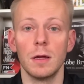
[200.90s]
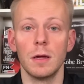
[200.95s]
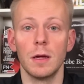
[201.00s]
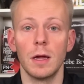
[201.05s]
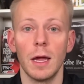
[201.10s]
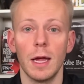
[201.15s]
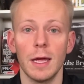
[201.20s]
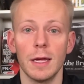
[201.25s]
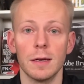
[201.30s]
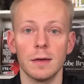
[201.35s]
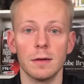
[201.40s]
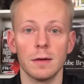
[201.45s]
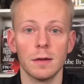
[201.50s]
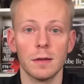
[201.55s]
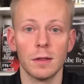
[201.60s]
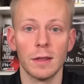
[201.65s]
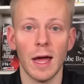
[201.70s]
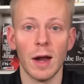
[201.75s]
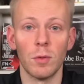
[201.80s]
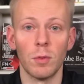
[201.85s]
And
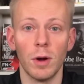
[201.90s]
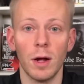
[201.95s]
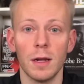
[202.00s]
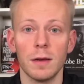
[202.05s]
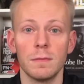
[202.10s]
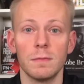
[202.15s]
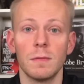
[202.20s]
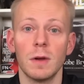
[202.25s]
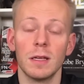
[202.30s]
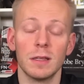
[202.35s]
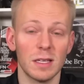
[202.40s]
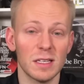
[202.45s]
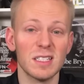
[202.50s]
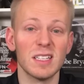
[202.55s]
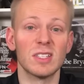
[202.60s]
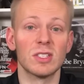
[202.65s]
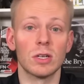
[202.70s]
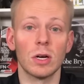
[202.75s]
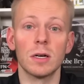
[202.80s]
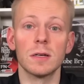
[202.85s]
that run, does
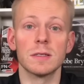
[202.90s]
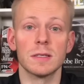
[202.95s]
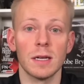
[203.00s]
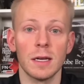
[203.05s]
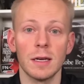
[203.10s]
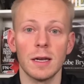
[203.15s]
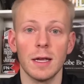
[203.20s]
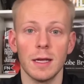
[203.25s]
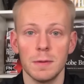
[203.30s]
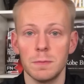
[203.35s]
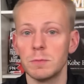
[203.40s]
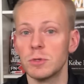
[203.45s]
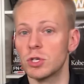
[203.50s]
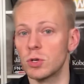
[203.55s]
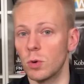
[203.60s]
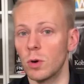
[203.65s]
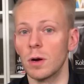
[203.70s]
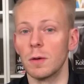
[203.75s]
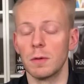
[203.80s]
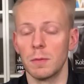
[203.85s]
it start Sunday?
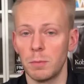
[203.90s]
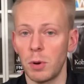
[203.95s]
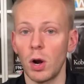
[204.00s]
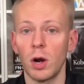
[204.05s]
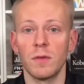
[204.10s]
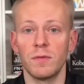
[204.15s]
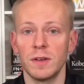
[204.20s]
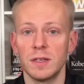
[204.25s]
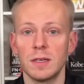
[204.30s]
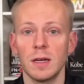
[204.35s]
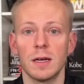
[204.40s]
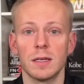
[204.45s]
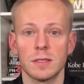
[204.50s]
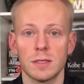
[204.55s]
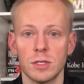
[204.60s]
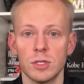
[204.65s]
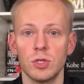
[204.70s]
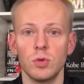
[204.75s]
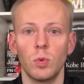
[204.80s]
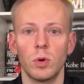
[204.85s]
Sure. Part of it does,
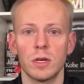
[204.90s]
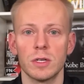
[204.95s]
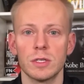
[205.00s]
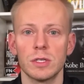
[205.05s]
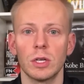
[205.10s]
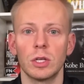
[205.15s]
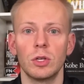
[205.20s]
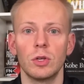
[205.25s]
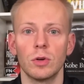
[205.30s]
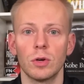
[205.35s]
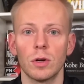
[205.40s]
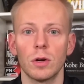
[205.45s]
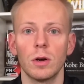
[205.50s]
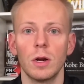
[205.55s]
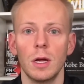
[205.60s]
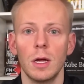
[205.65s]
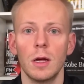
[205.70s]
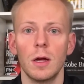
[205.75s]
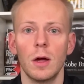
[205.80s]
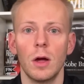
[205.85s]
because you want to secure
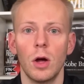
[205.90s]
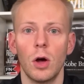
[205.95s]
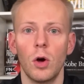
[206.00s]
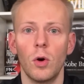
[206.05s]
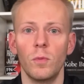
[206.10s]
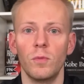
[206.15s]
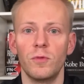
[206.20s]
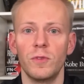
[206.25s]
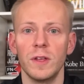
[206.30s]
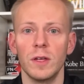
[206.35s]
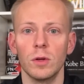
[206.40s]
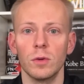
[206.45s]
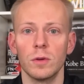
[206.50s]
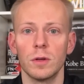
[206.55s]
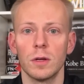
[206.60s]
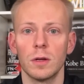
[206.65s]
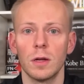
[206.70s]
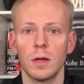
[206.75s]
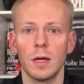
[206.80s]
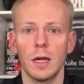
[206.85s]
home field
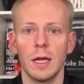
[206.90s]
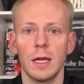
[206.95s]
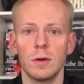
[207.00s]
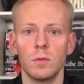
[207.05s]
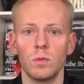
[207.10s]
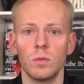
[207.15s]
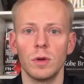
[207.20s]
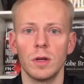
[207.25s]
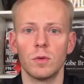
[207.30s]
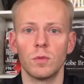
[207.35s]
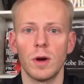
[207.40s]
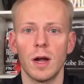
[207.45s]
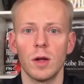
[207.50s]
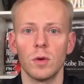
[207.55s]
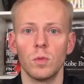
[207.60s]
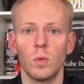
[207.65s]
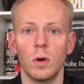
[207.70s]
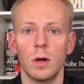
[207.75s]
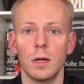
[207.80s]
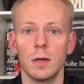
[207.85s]
in
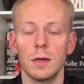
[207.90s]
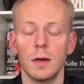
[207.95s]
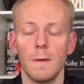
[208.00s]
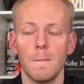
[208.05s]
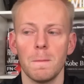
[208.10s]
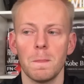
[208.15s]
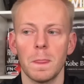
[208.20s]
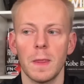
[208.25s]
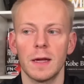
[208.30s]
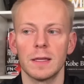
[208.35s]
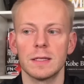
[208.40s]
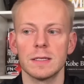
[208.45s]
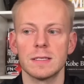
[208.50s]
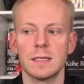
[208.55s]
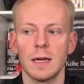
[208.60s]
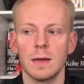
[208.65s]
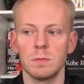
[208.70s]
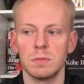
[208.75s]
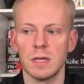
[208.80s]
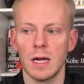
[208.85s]
round one. At the
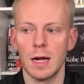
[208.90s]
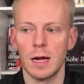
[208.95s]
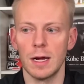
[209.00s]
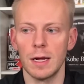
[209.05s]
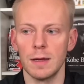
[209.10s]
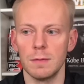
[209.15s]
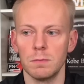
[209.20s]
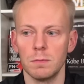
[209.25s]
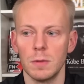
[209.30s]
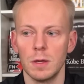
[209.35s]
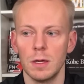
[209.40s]
same time,